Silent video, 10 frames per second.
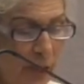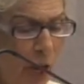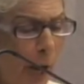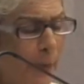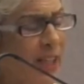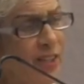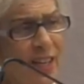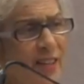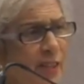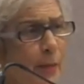Now, I'm going to
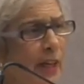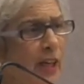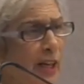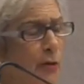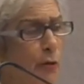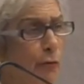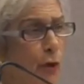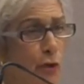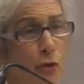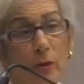say something
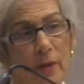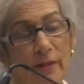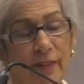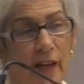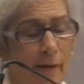controversial, if I